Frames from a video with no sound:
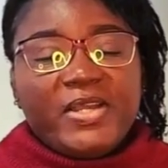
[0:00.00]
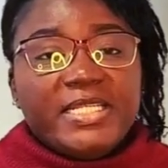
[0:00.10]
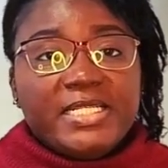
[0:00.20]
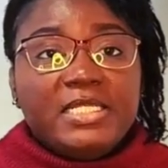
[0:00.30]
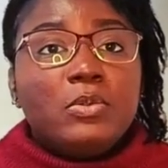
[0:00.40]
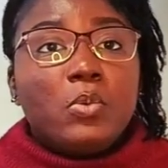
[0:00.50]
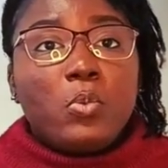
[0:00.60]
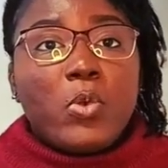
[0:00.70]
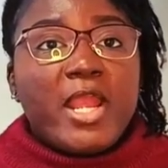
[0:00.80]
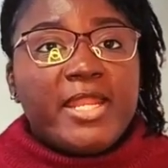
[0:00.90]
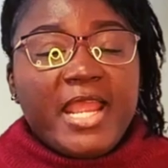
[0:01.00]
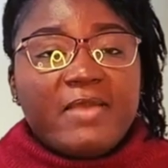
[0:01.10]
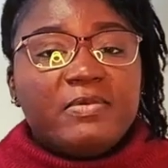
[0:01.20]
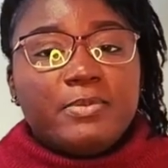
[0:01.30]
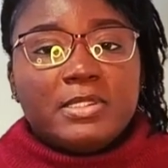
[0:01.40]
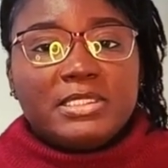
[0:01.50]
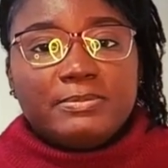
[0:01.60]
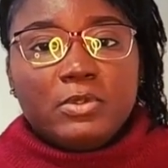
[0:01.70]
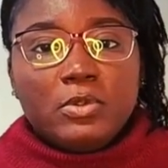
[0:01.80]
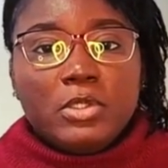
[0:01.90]
Finally, whenever
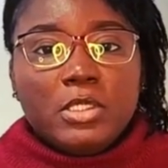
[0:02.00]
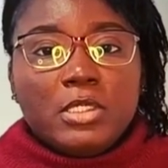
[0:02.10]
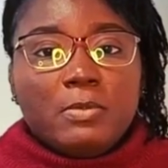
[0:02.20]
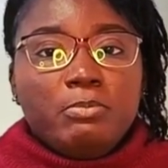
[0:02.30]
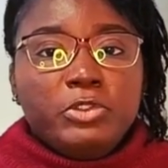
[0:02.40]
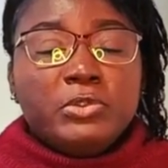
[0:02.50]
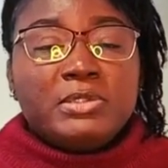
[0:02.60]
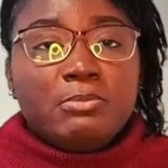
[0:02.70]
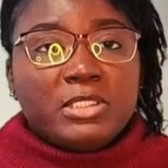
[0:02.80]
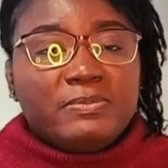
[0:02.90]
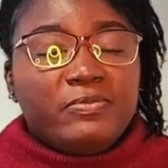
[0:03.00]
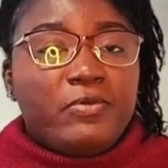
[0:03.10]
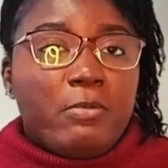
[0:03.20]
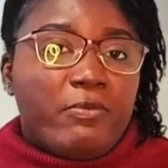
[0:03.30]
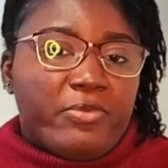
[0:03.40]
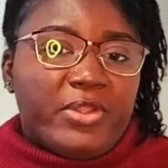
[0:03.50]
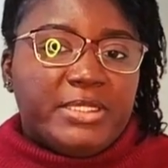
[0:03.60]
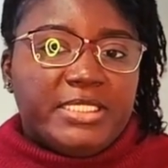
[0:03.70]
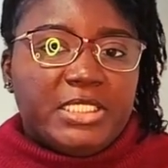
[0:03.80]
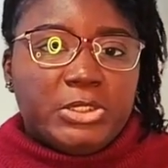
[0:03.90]
possible, use multiple forms of
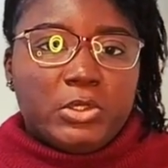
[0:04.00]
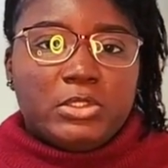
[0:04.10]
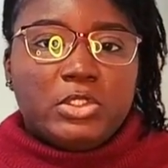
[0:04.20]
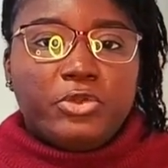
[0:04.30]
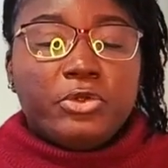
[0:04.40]
authentication.